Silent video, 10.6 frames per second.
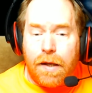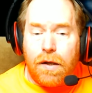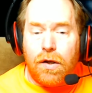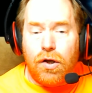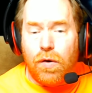
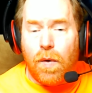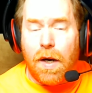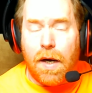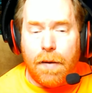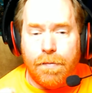you
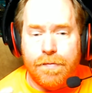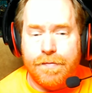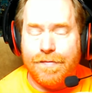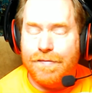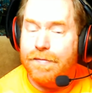my
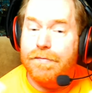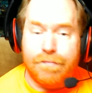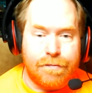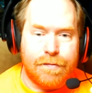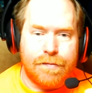
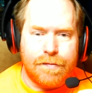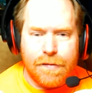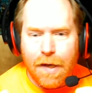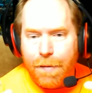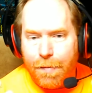
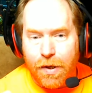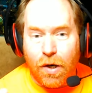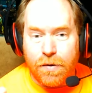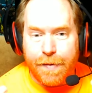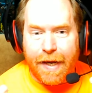
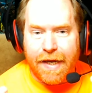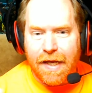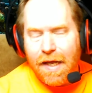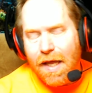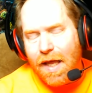dog's
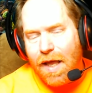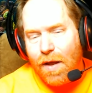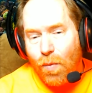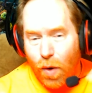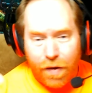back.
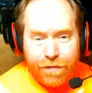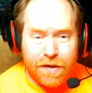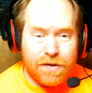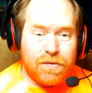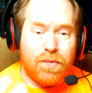One of the
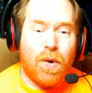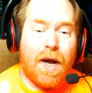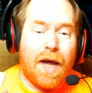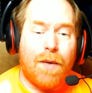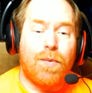reasons
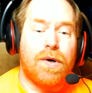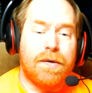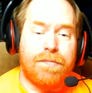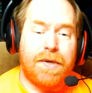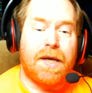why I
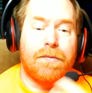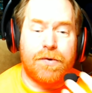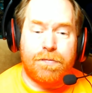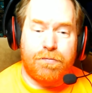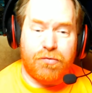want to be able
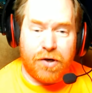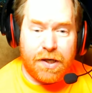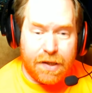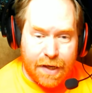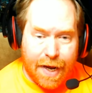to
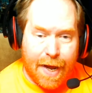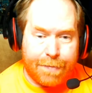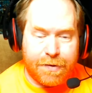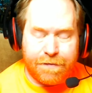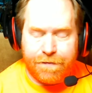breed
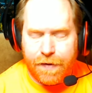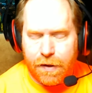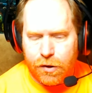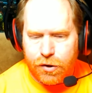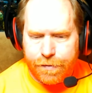captive
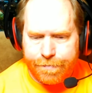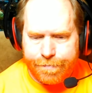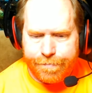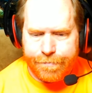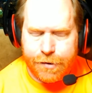fish.
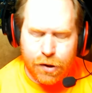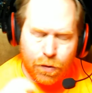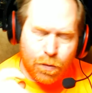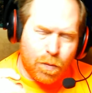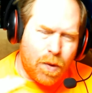
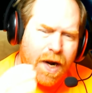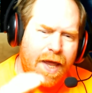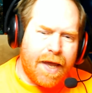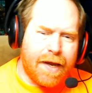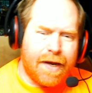So what
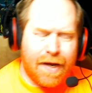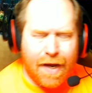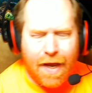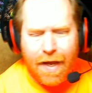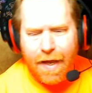I
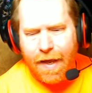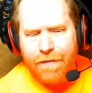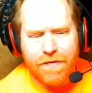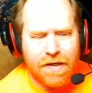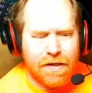
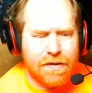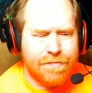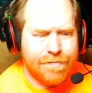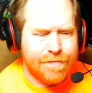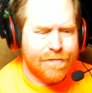have
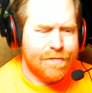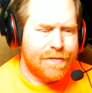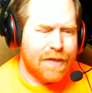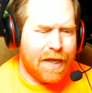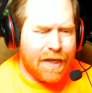done
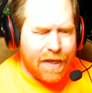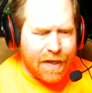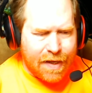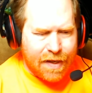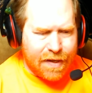
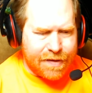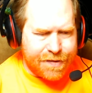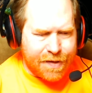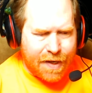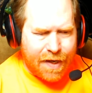
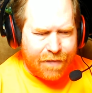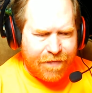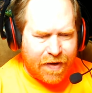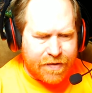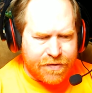is I
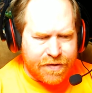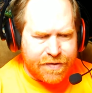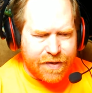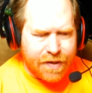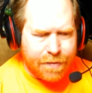have actually
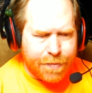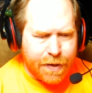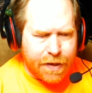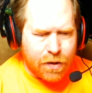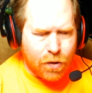set up
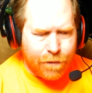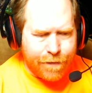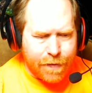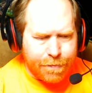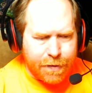a
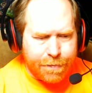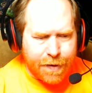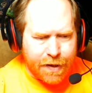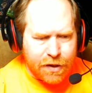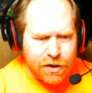GoFundMe
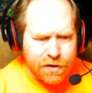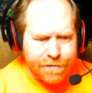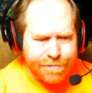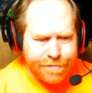page,